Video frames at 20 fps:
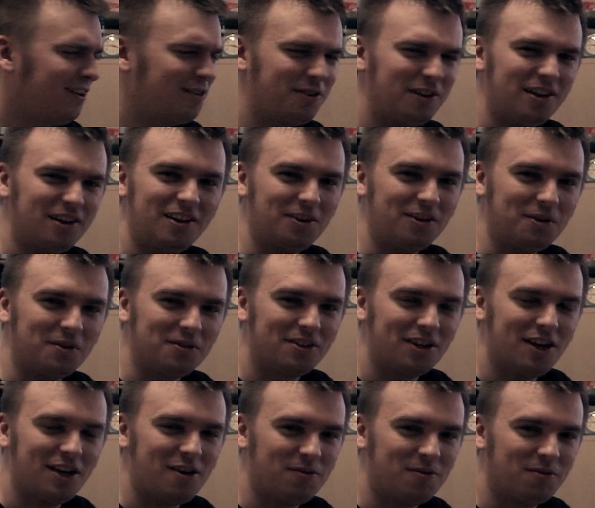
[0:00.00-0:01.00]
really don't
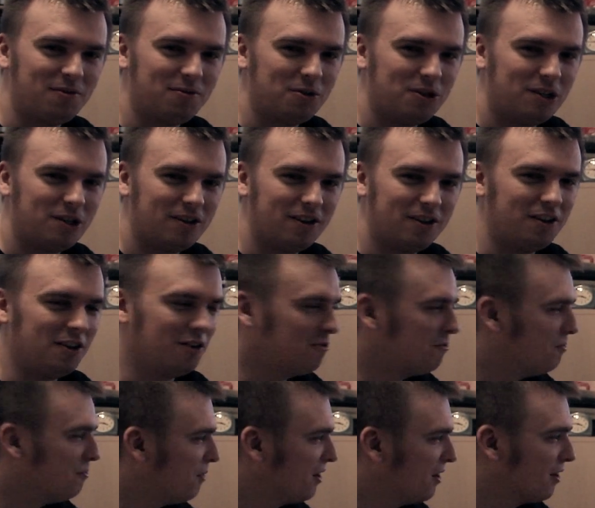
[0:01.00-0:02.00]
have uh, enough
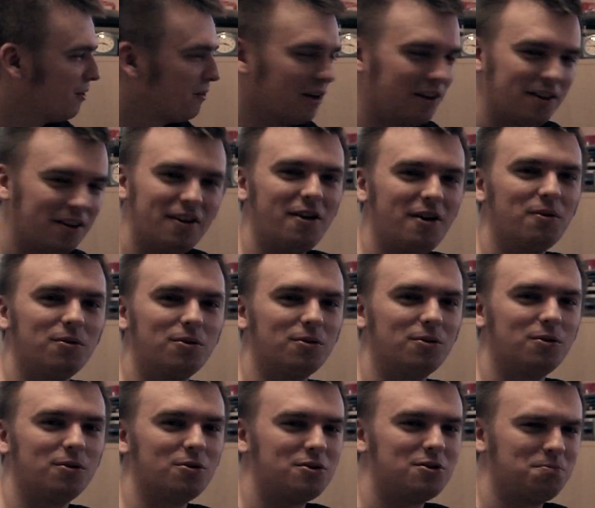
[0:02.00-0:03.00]
money right now
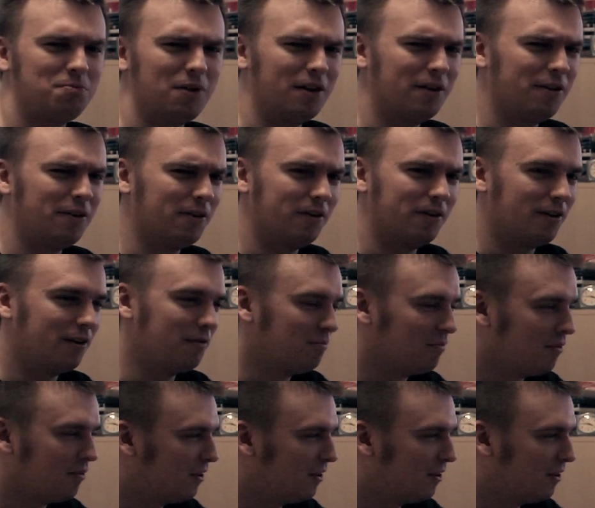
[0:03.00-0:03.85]
to spend on a